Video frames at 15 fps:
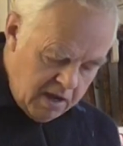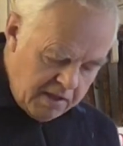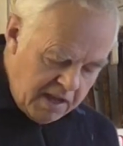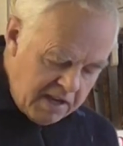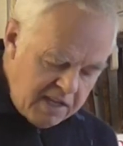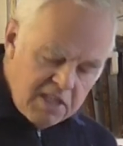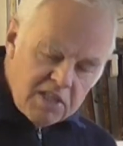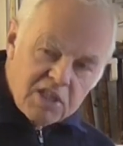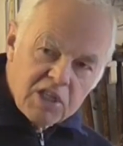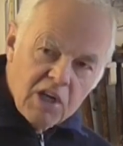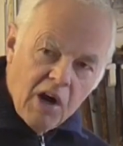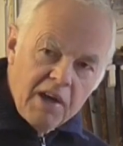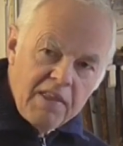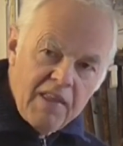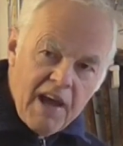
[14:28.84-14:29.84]
and then
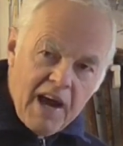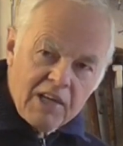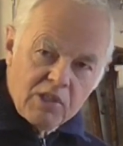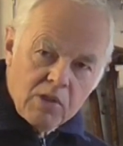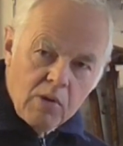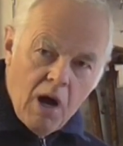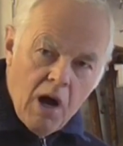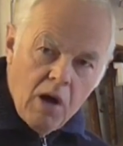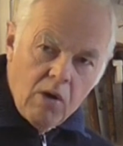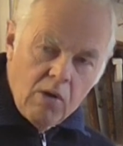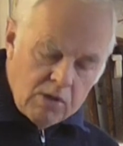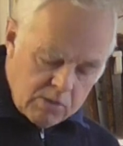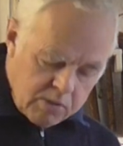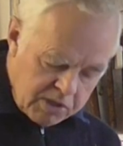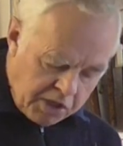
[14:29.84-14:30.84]
inside the actual
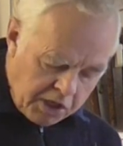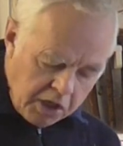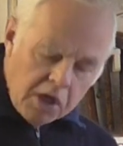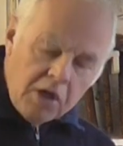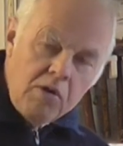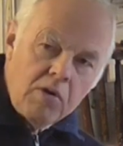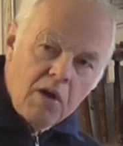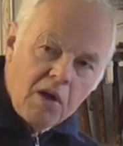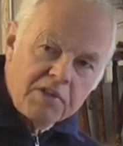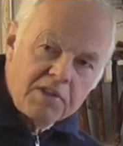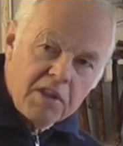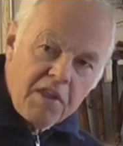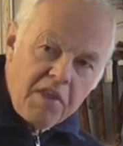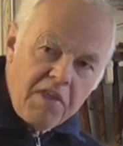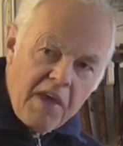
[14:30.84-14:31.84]
hose was glued
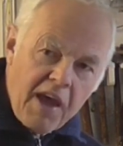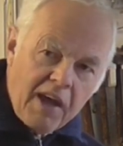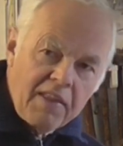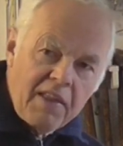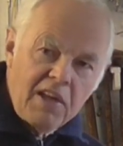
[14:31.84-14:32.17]
onto the thing,